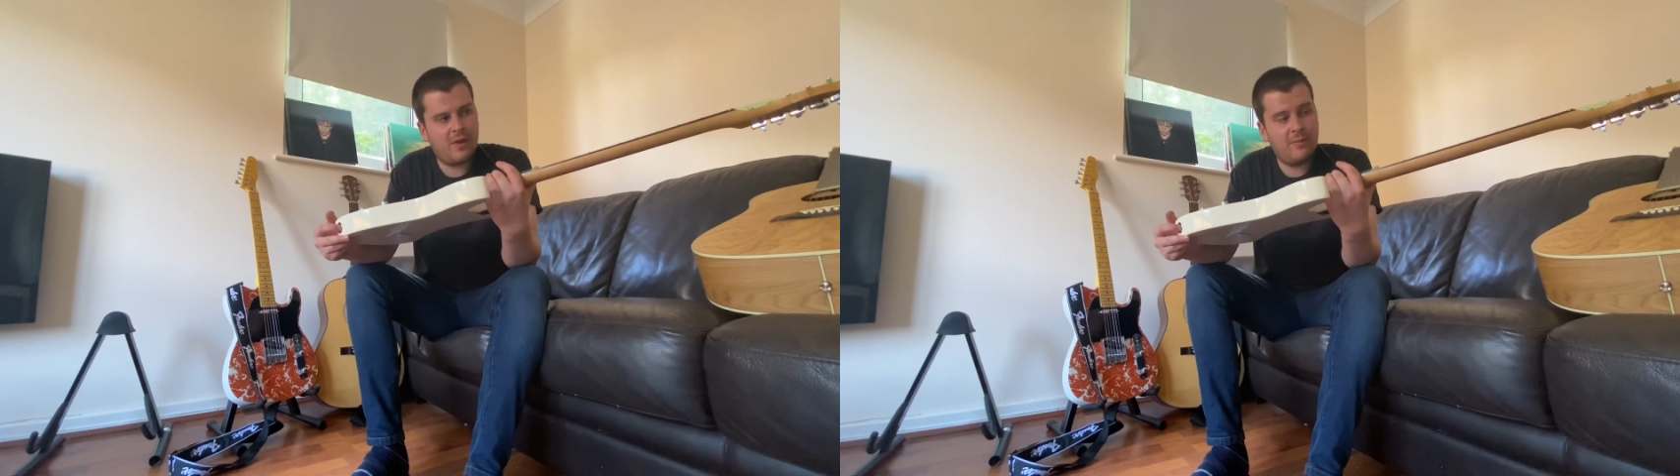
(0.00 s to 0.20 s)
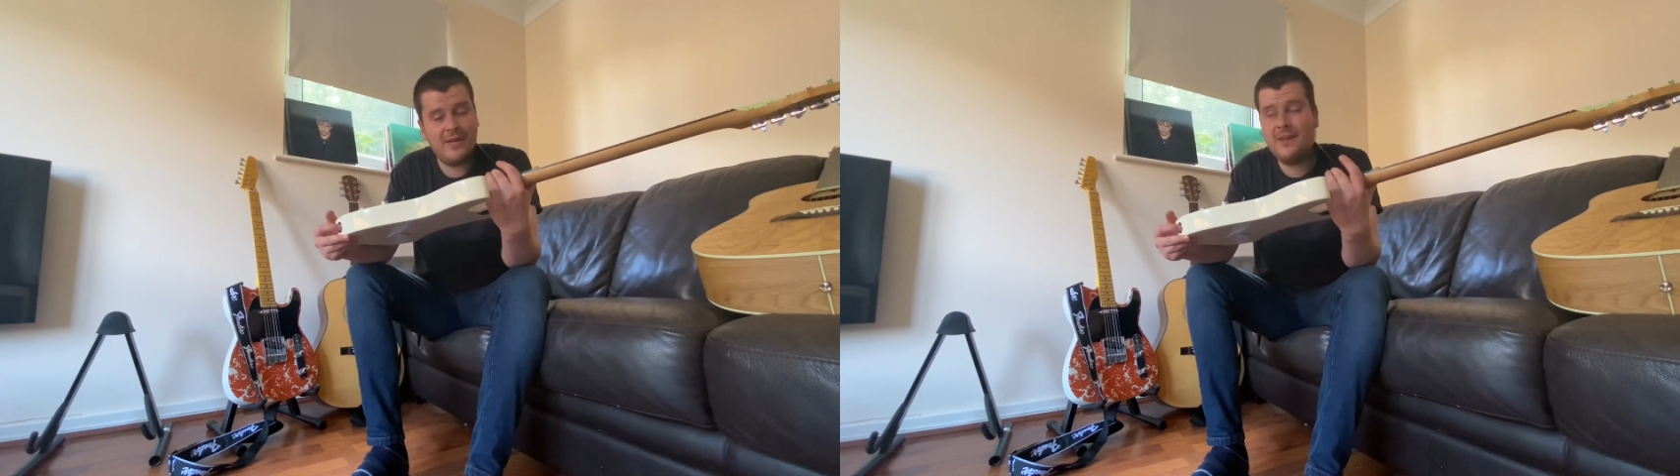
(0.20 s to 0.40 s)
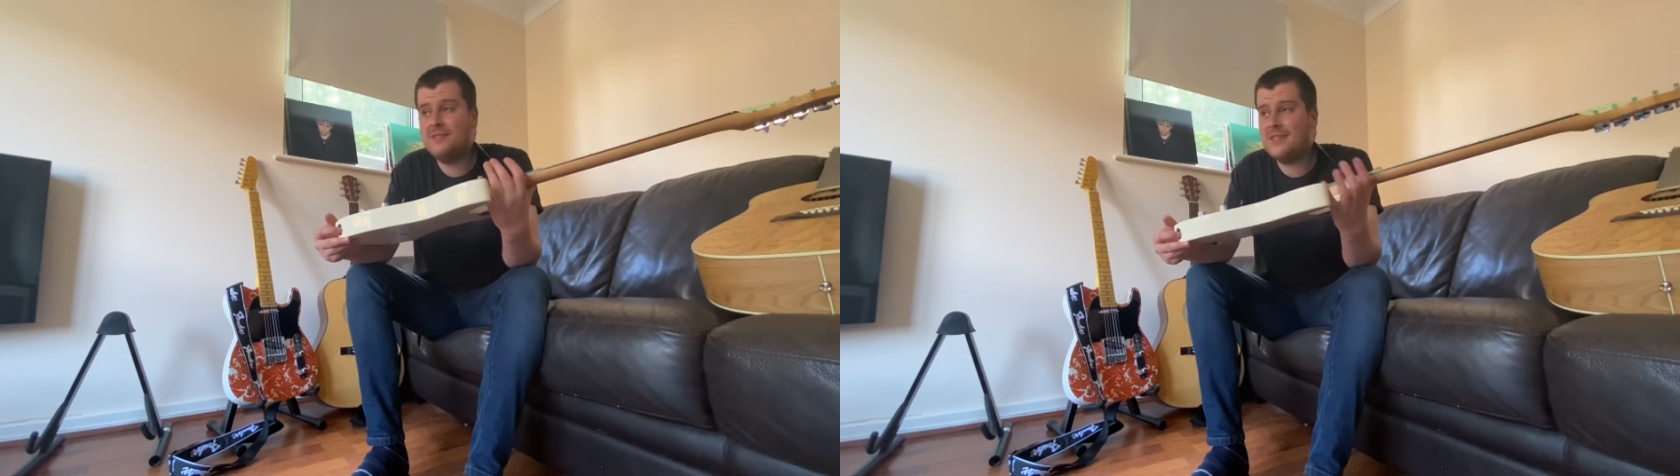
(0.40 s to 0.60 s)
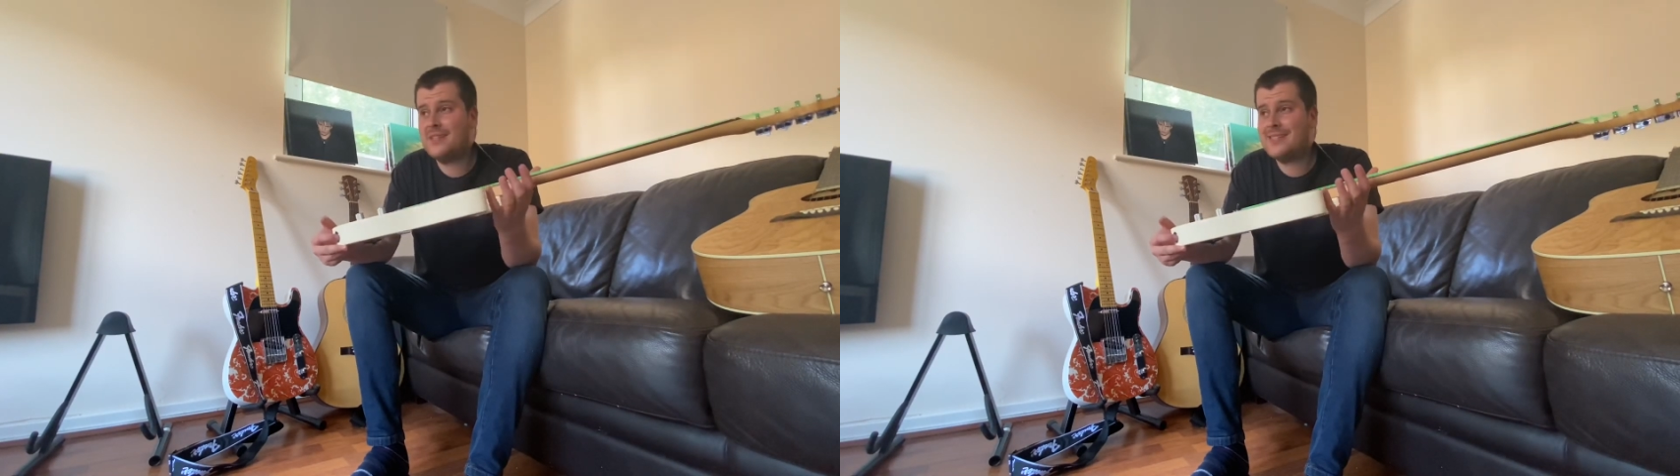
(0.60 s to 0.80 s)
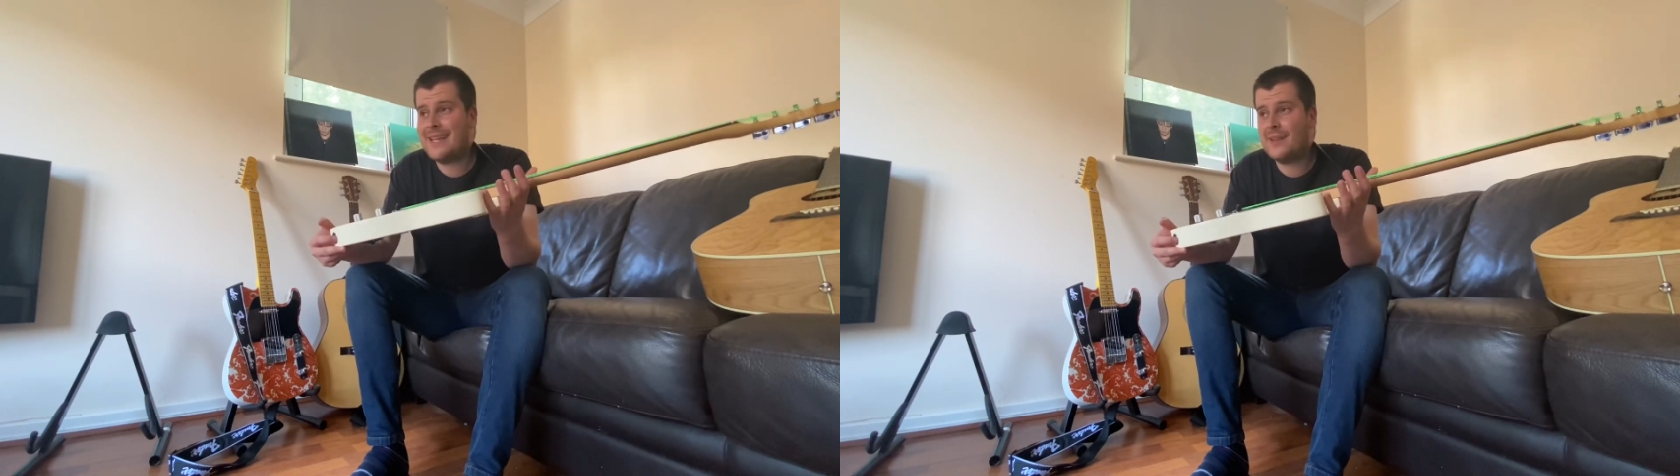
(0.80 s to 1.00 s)
I mean, even in
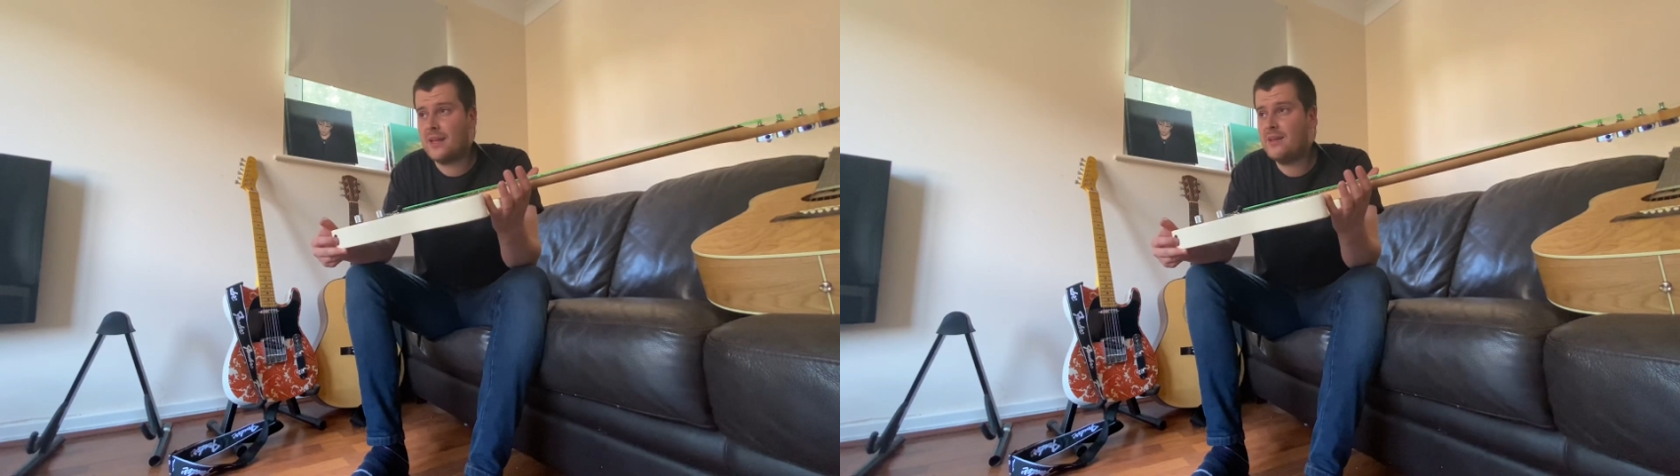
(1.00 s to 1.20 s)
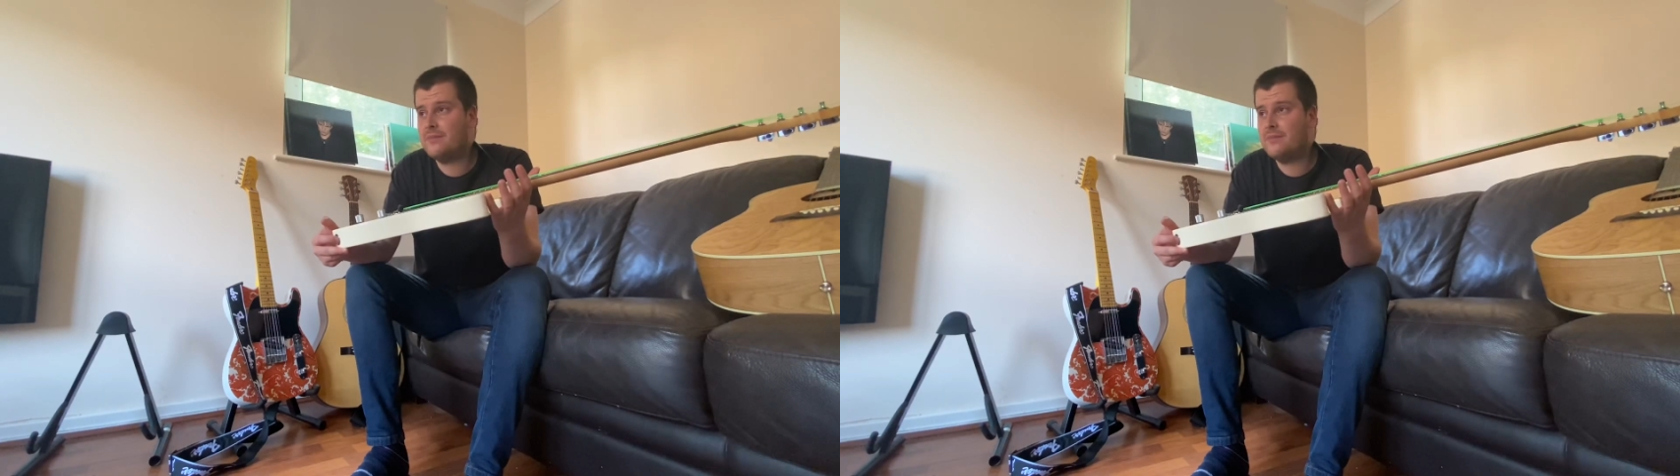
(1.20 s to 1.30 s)
the daylight,